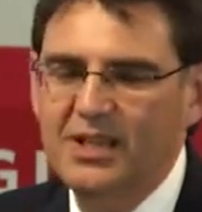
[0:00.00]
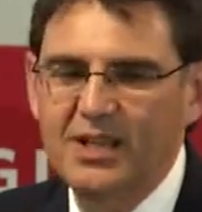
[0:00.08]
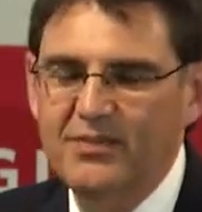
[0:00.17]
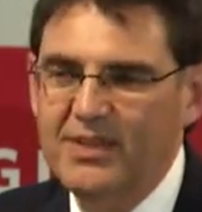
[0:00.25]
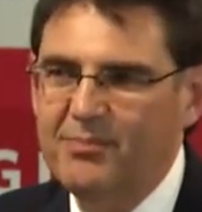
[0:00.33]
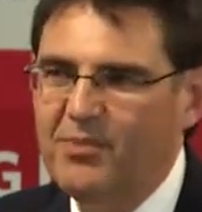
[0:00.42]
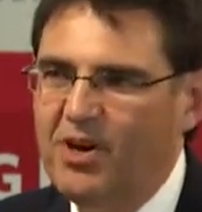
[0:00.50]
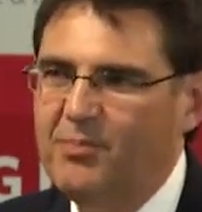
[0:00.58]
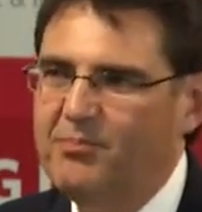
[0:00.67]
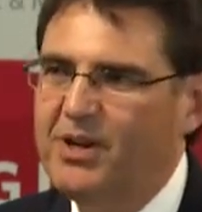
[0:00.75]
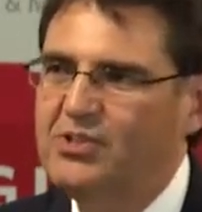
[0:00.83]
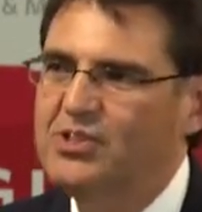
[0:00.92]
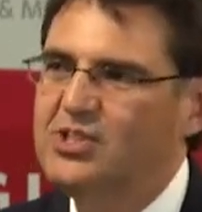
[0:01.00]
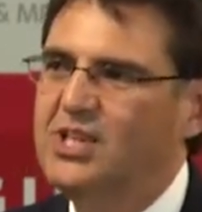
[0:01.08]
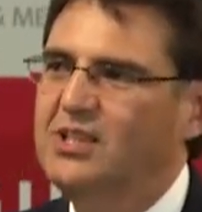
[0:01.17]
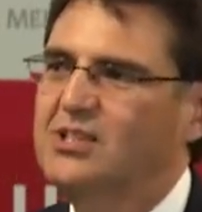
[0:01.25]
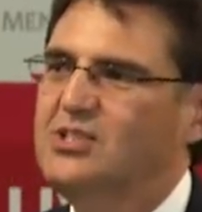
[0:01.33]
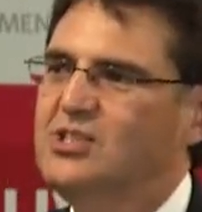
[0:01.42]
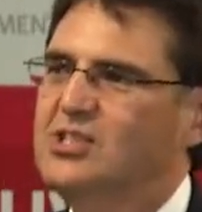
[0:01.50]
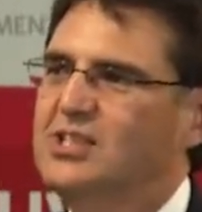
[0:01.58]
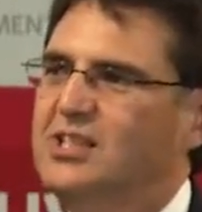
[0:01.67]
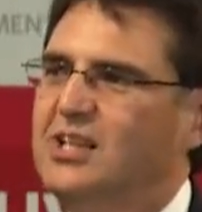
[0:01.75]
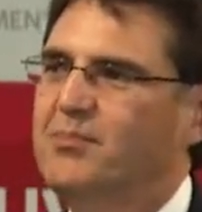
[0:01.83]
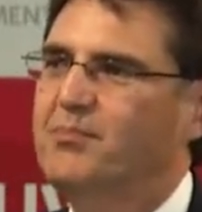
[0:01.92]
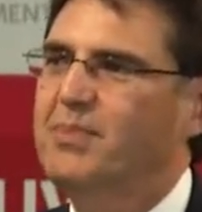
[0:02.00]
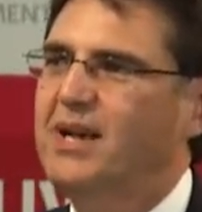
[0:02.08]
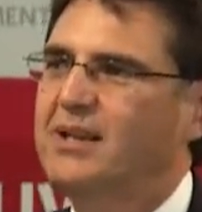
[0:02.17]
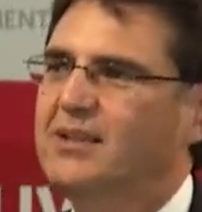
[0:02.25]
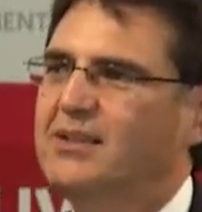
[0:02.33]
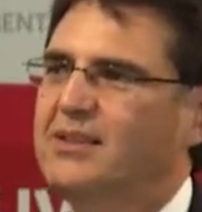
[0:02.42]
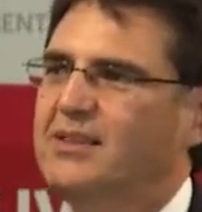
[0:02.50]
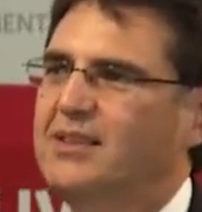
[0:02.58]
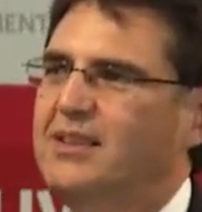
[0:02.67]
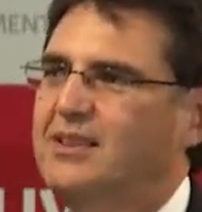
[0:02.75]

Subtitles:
That might pose a challenge, but